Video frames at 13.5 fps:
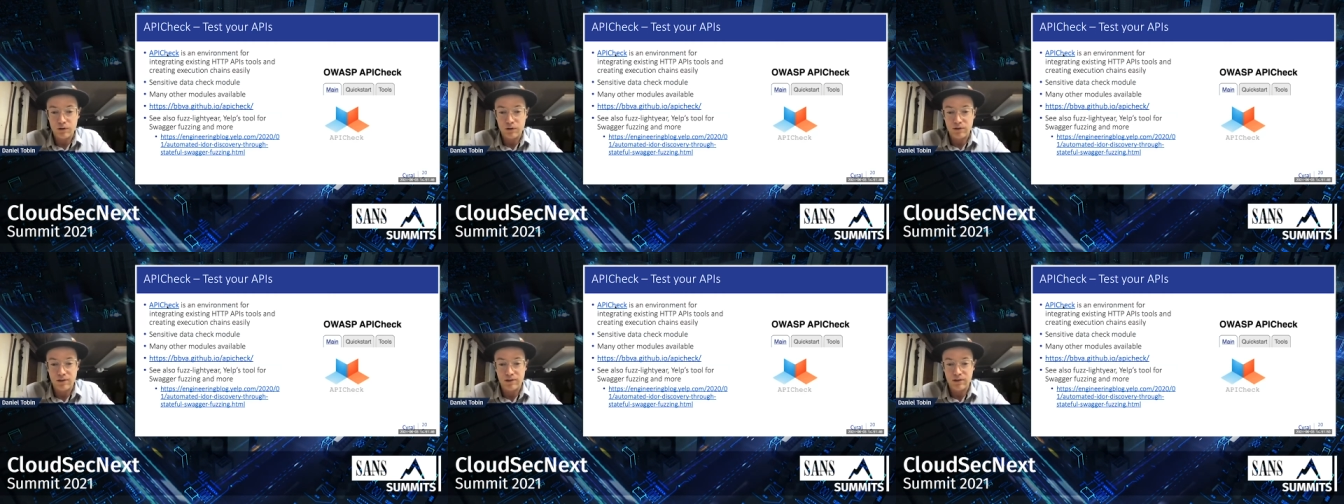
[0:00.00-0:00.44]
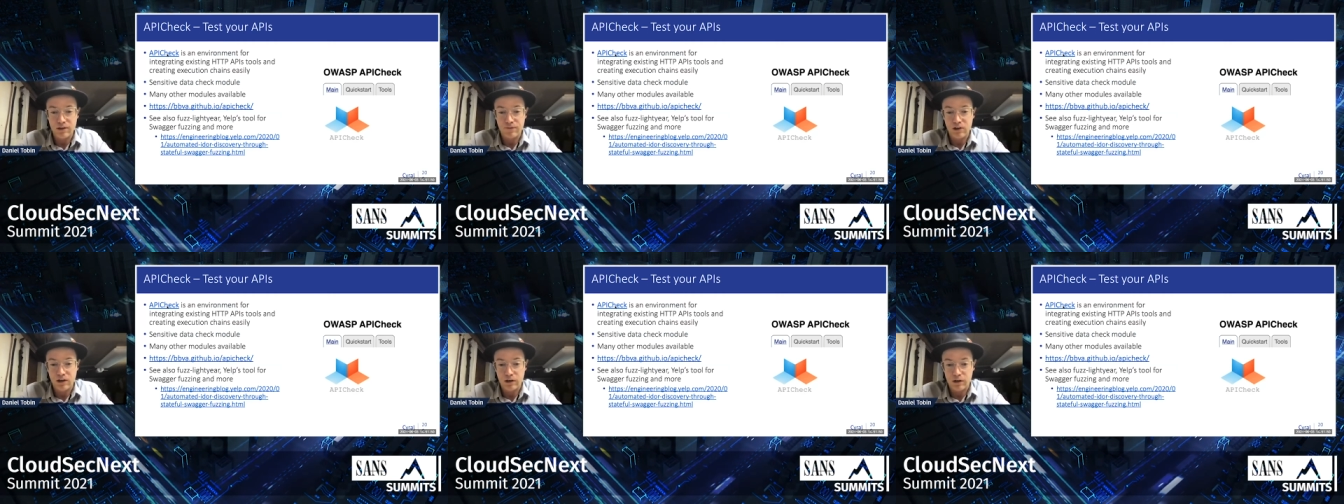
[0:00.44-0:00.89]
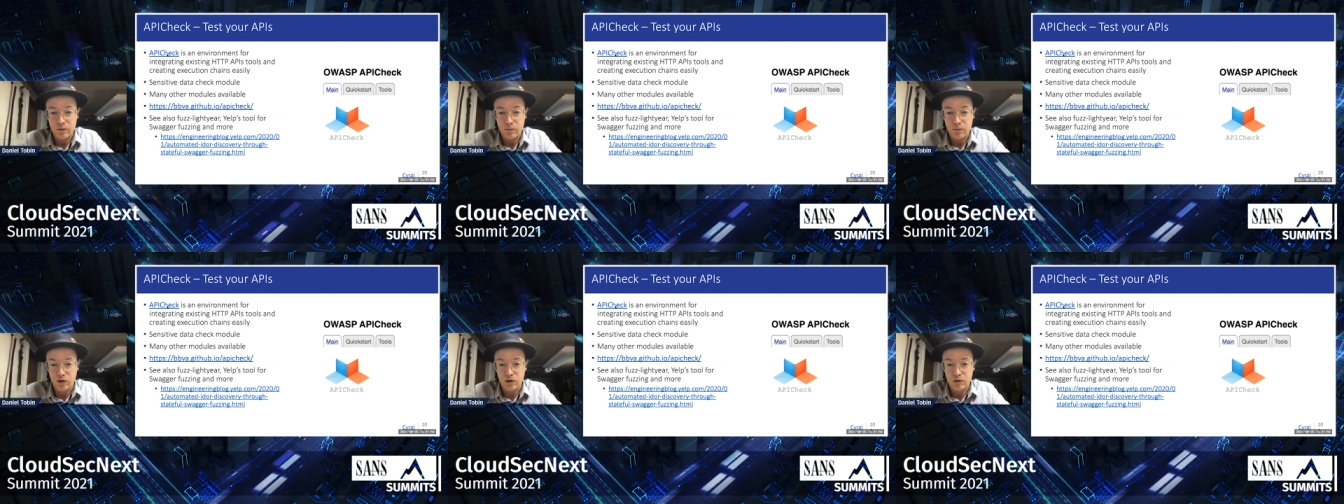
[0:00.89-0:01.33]
Sensitive data could be
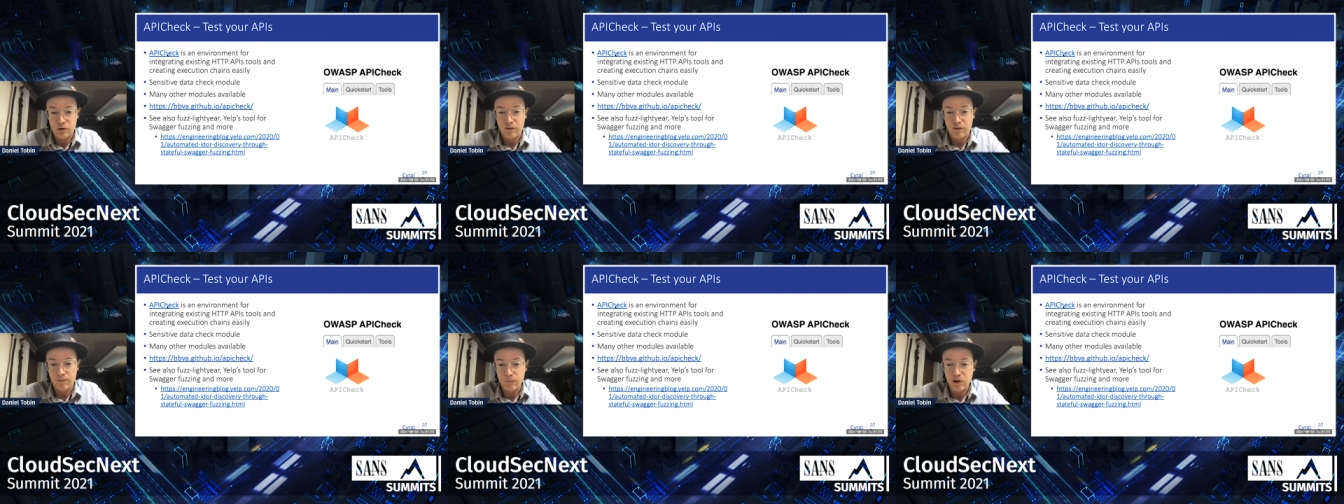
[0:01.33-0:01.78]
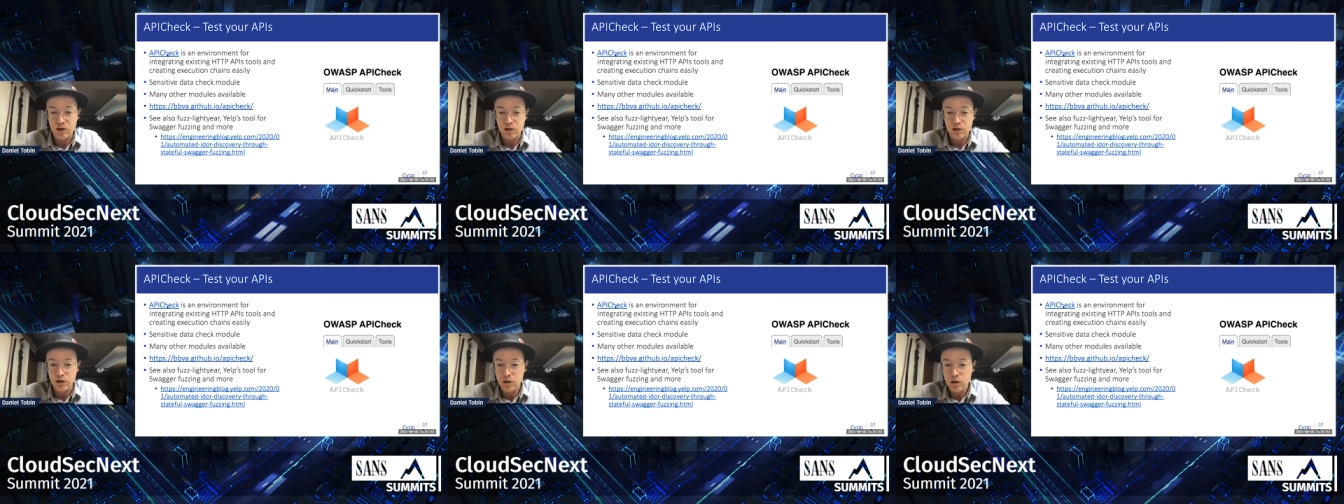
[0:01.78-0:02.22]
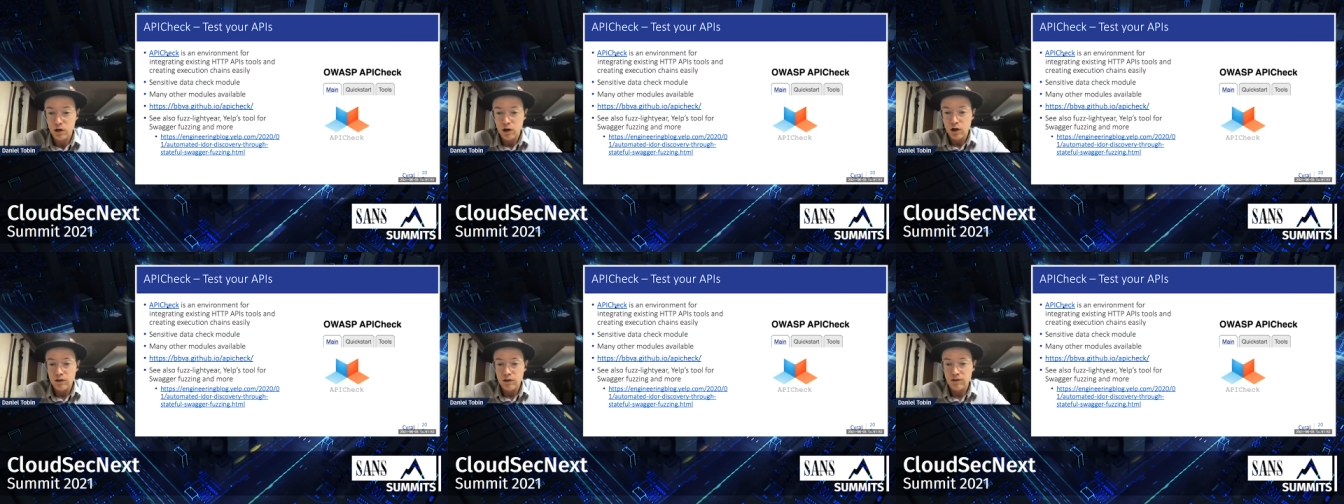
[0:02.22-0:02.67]
user information,
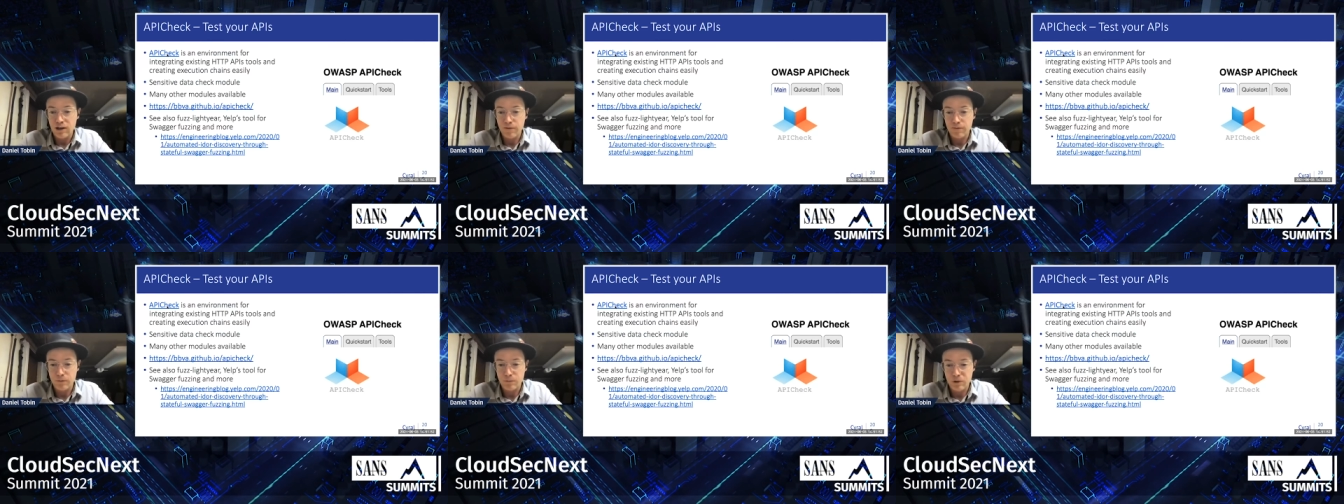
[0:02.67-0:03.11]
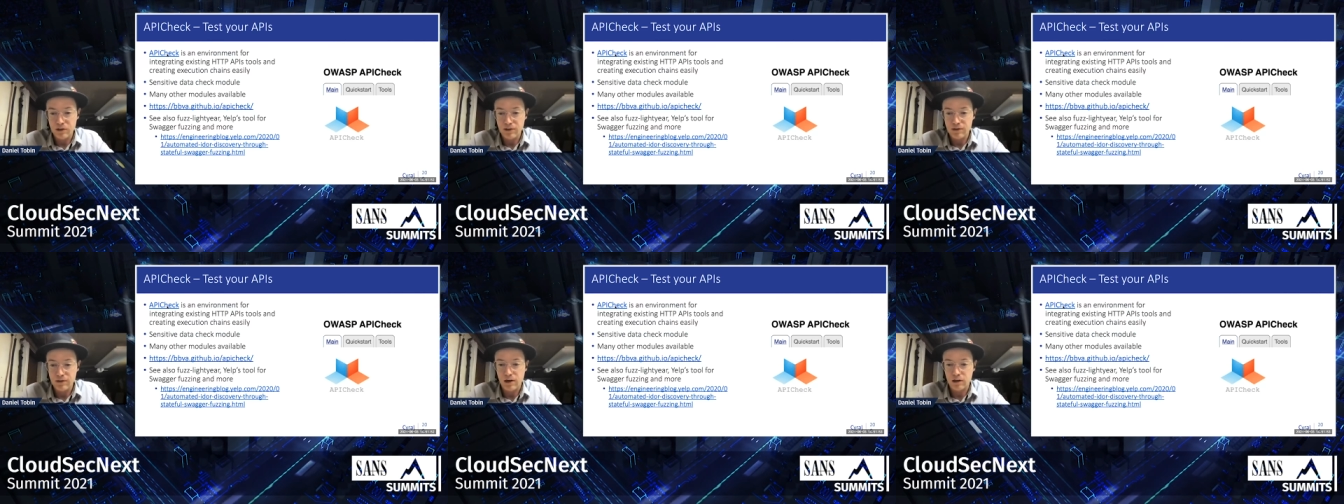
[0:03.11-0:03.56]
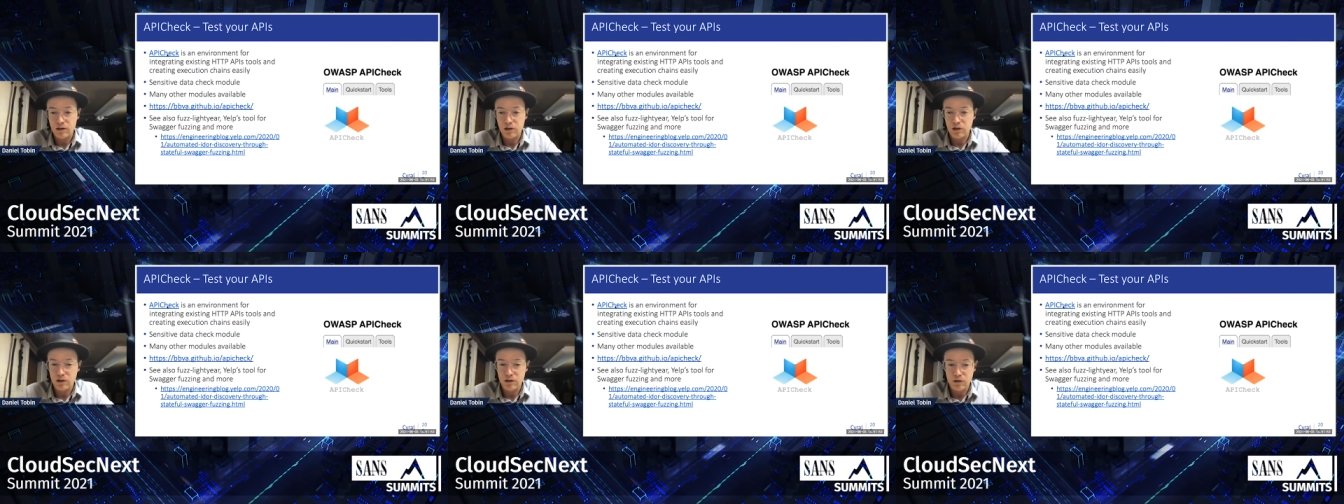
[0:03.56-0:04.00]
data from business
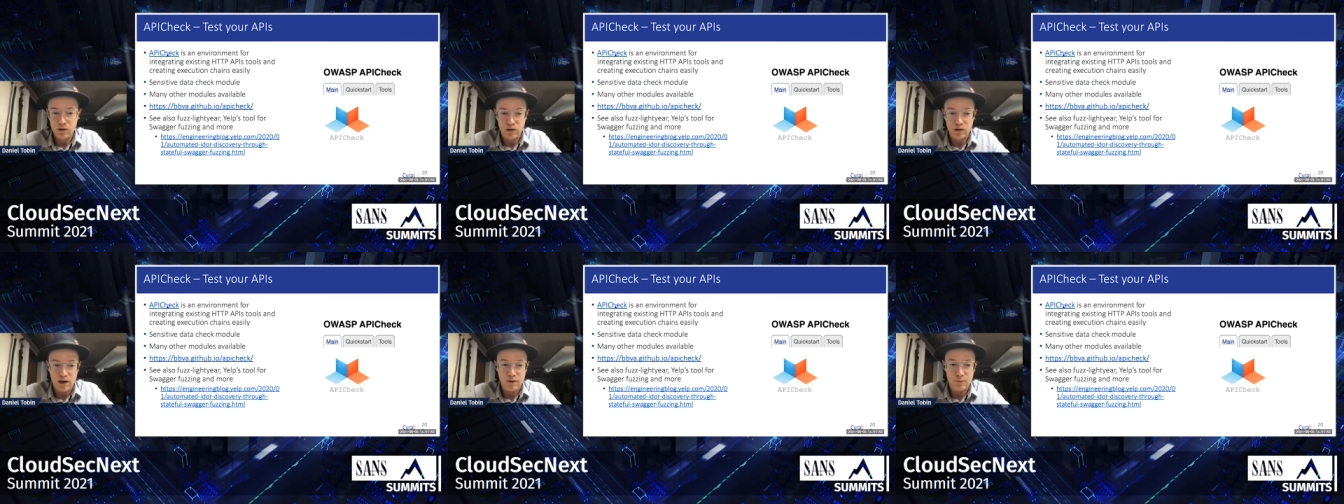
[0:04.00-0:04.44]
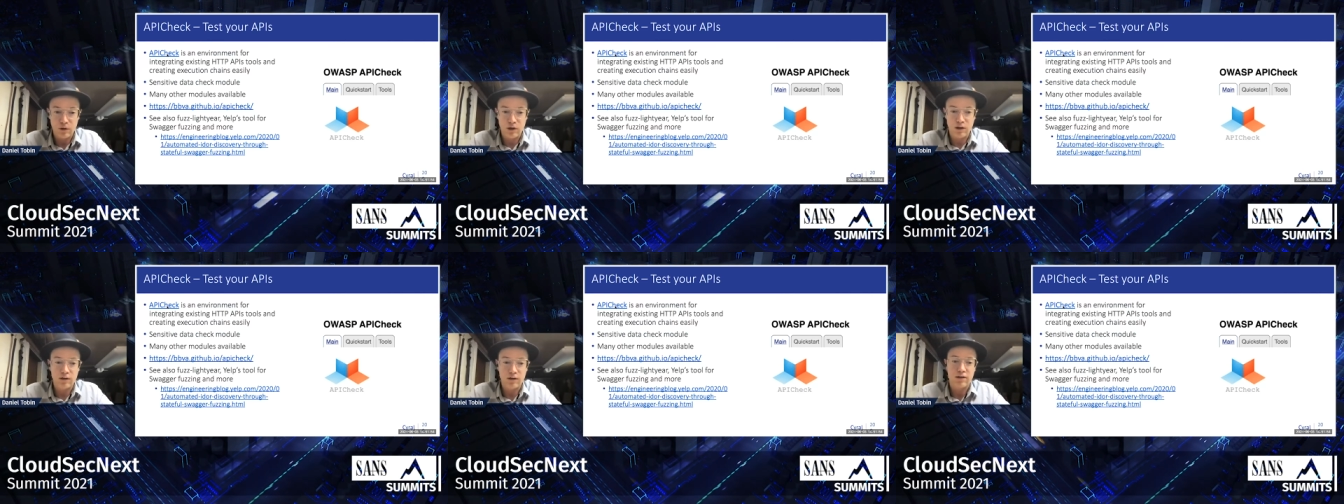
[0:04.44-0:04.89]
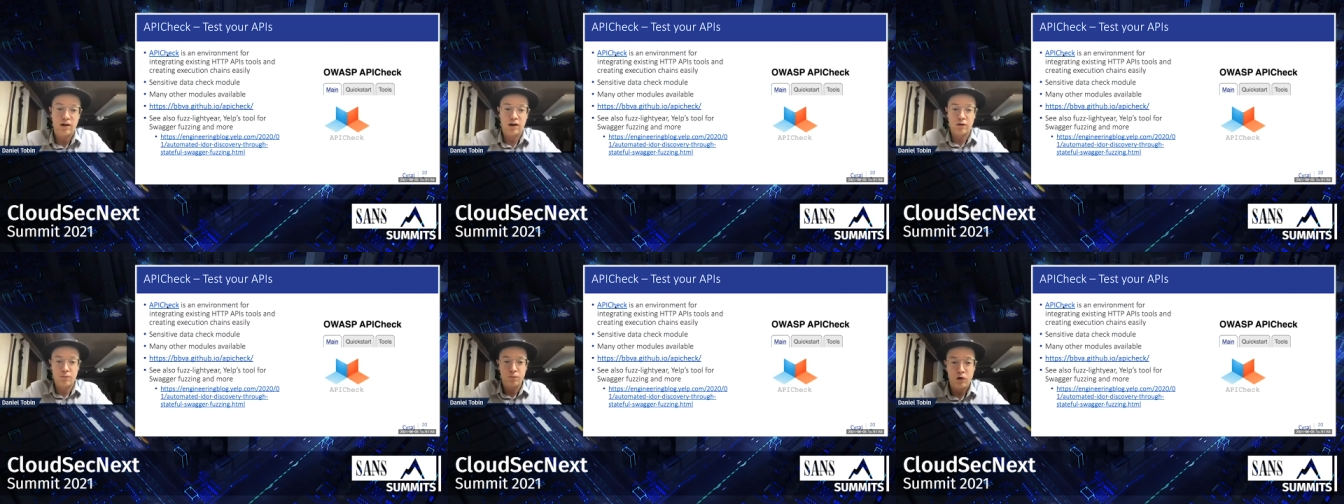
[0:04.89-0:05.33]
logic, internal IPs,
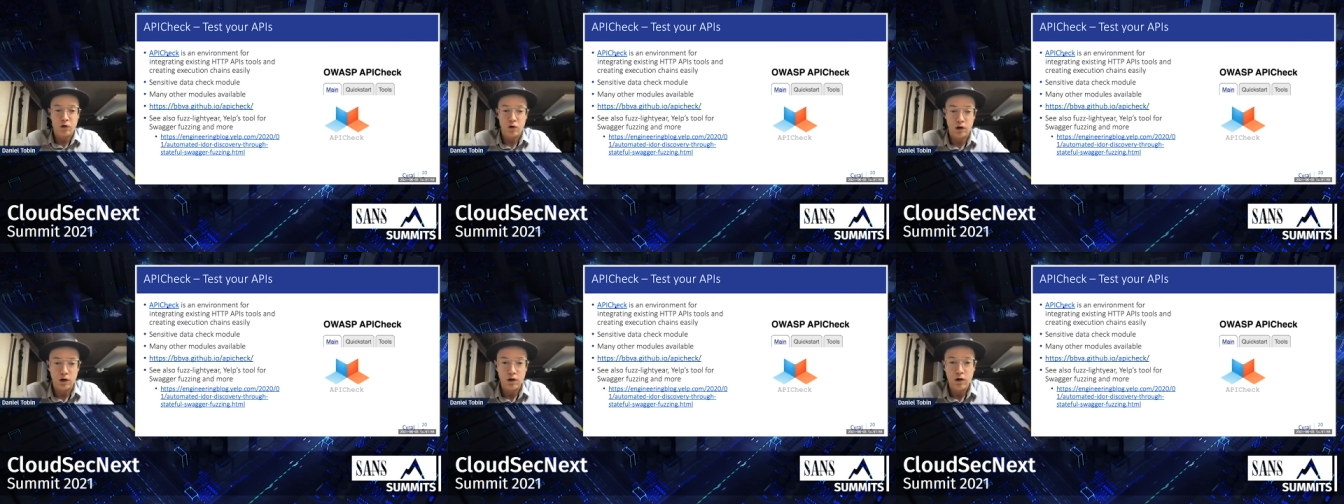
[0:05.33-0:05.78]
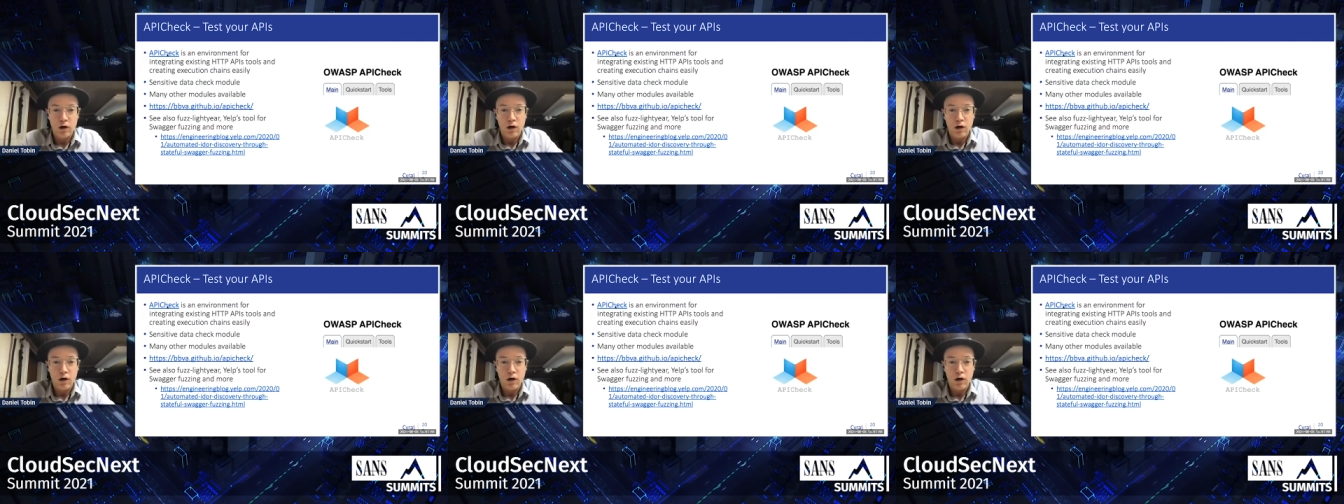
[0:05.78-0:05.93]
and more.